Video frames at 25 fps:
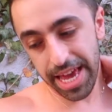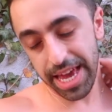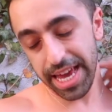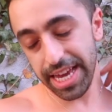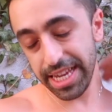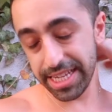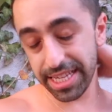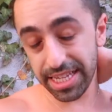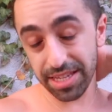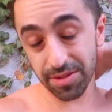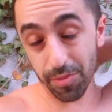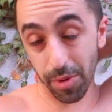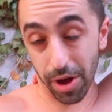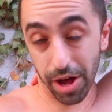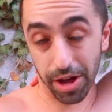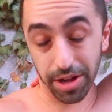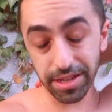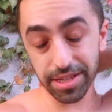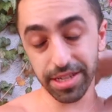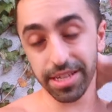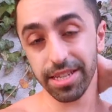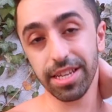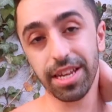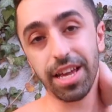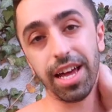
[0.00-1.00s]
It
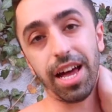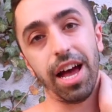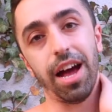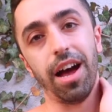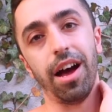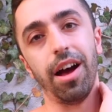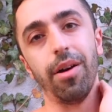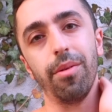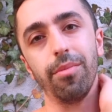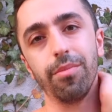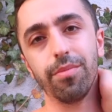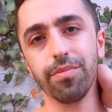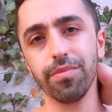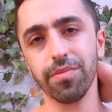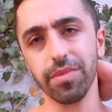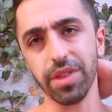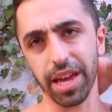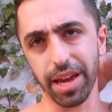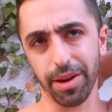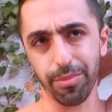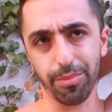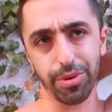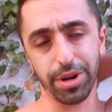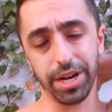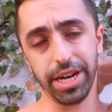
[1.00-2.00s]
smells um,
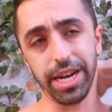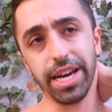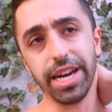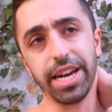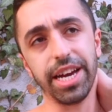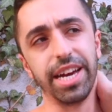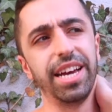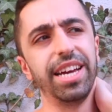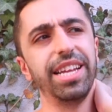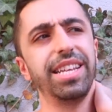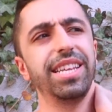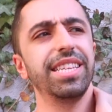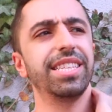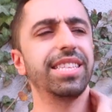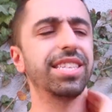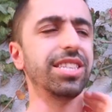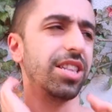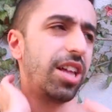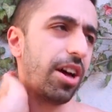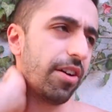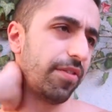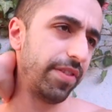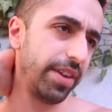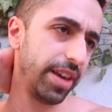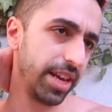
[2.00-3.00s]
like pretty good. It's
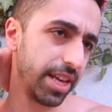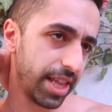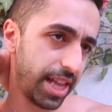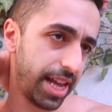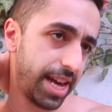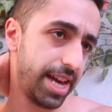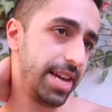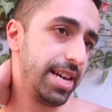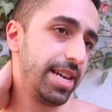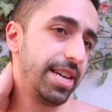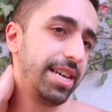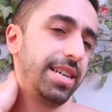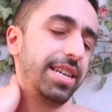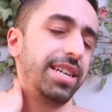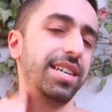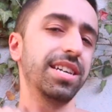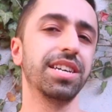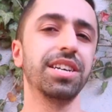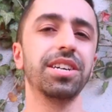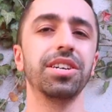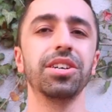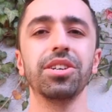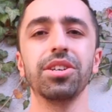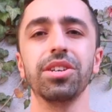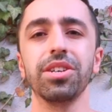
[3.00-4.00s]
nothing like
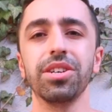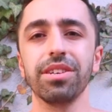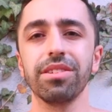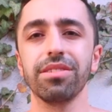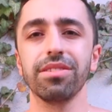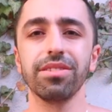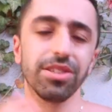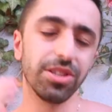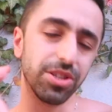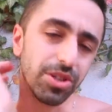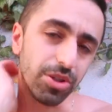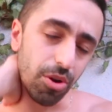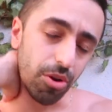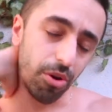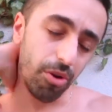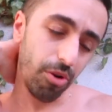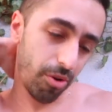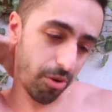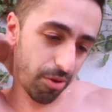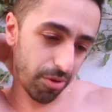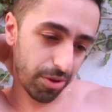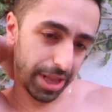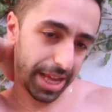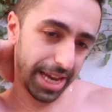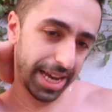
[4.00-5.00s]

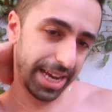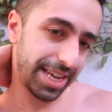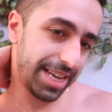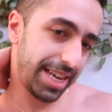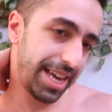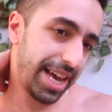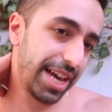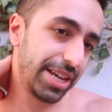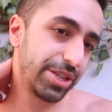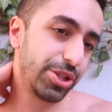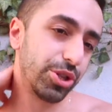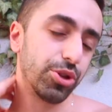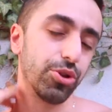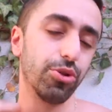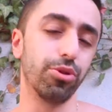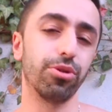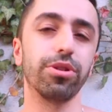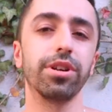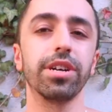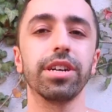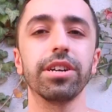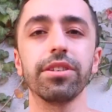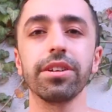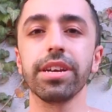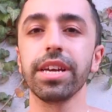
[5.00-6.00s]
so like
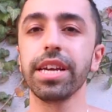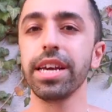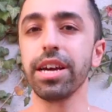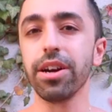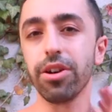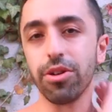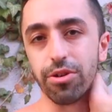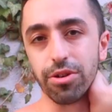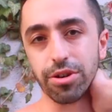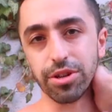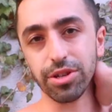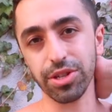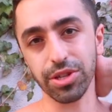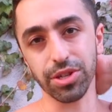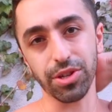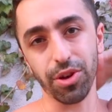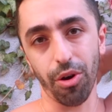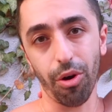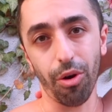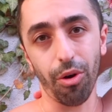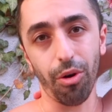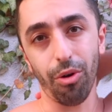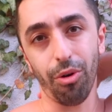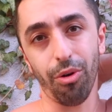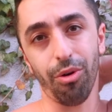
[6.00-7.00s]
extraordinary or
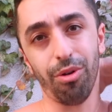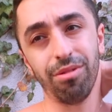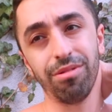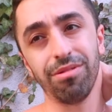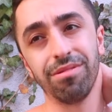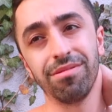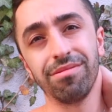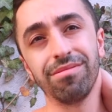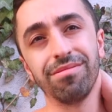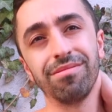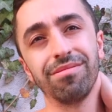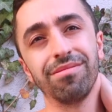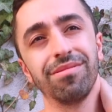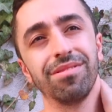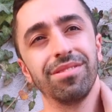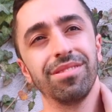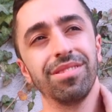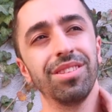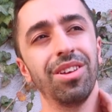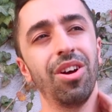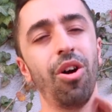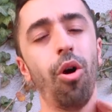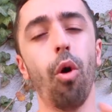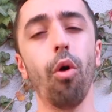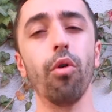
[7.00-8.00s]
so
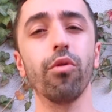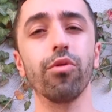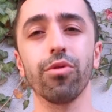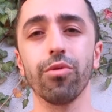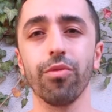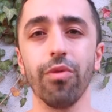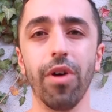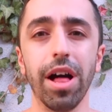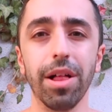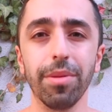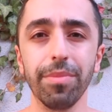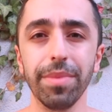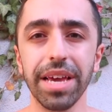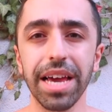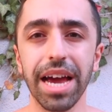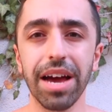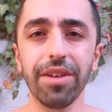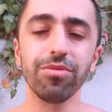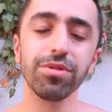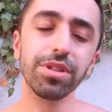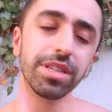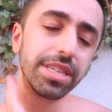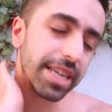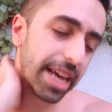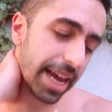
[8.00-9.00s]
overwhelming I
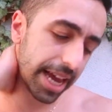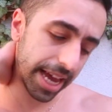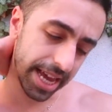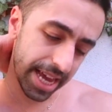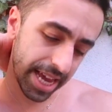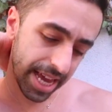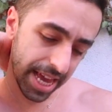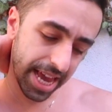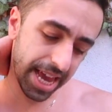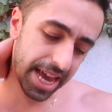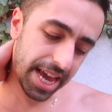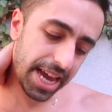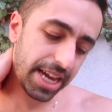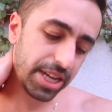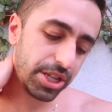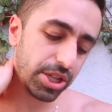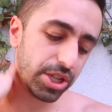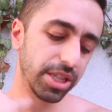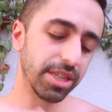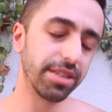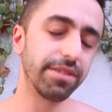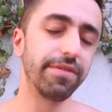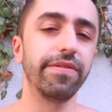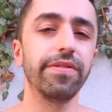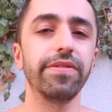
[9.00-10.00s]
would say it
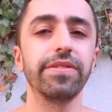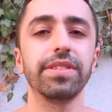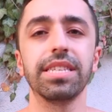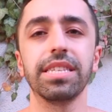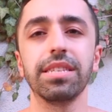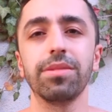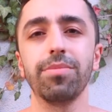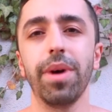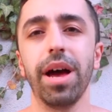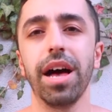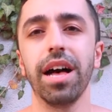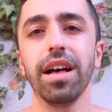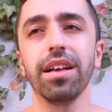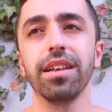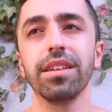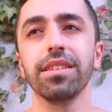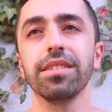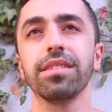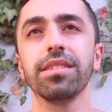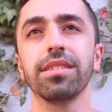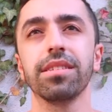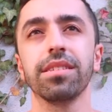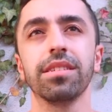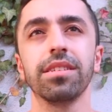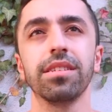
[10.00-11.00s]
just
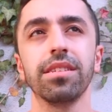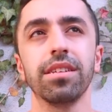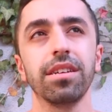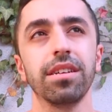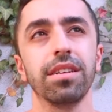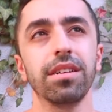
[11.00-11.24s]
smells